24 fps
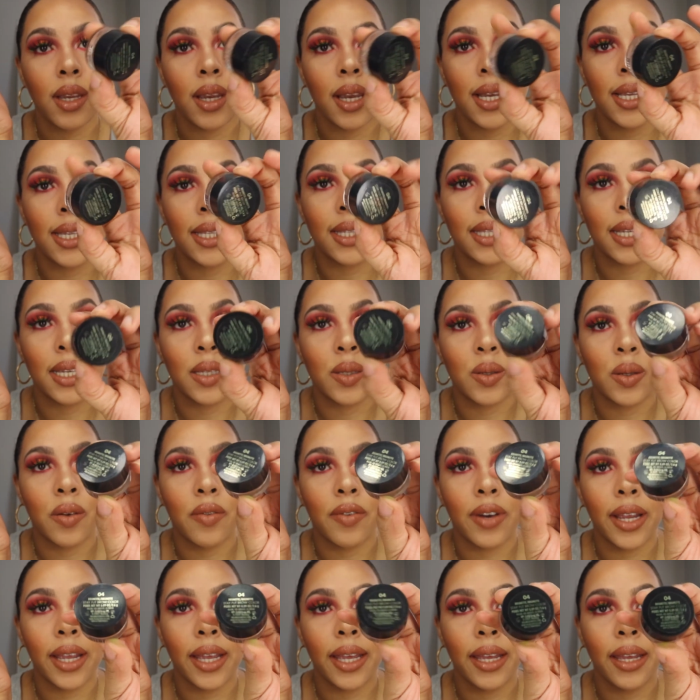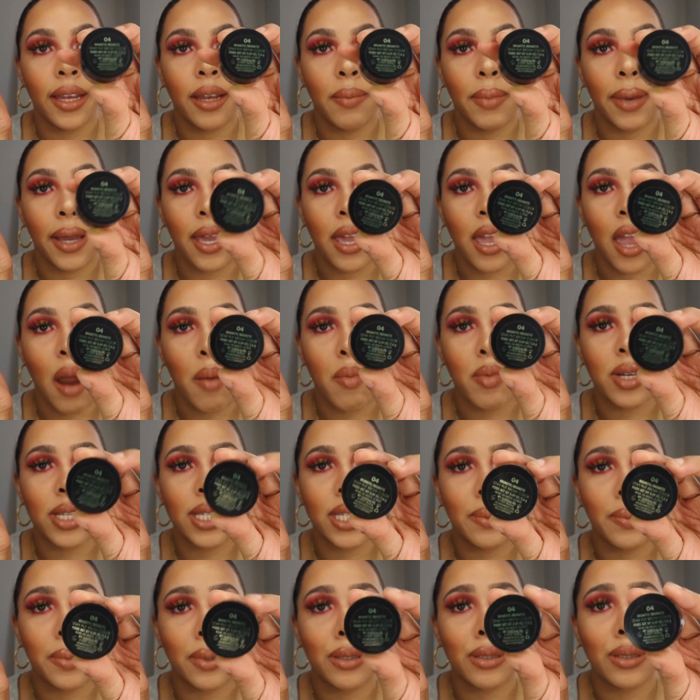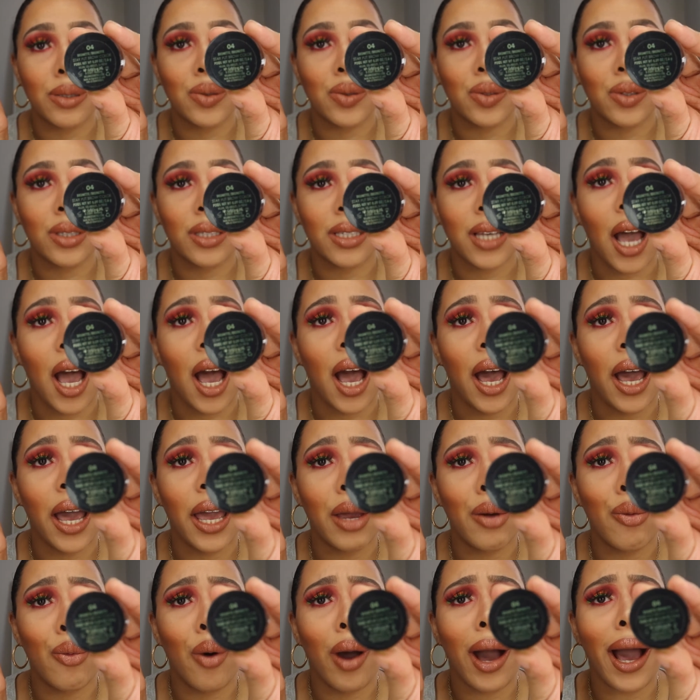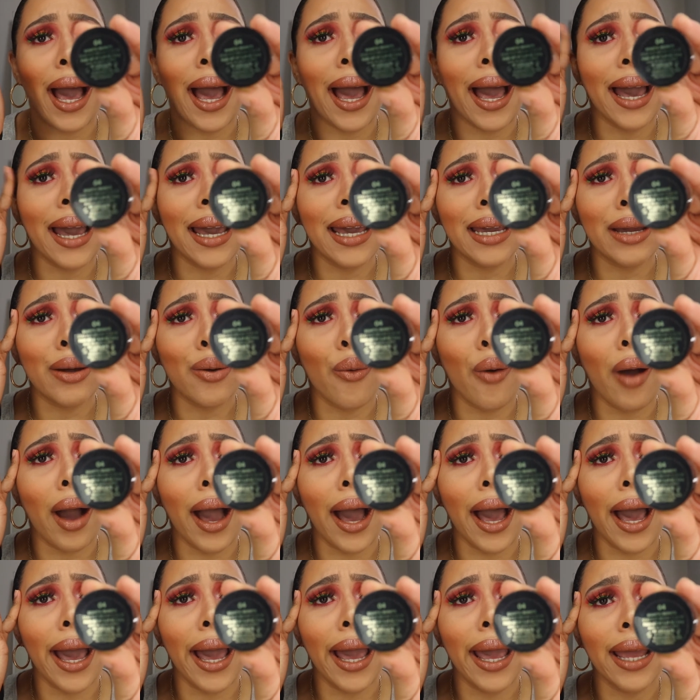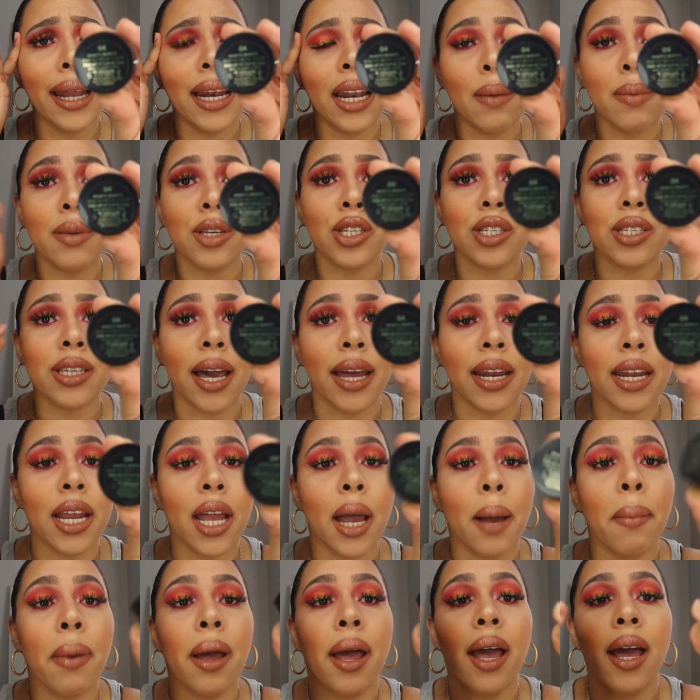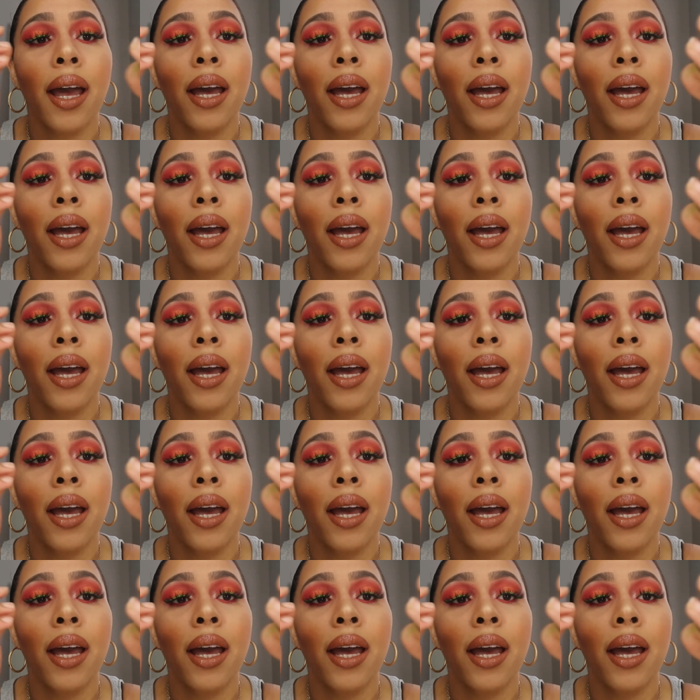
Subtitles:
It's this one right here. My camera's about to die. Why? Let me just hurry up.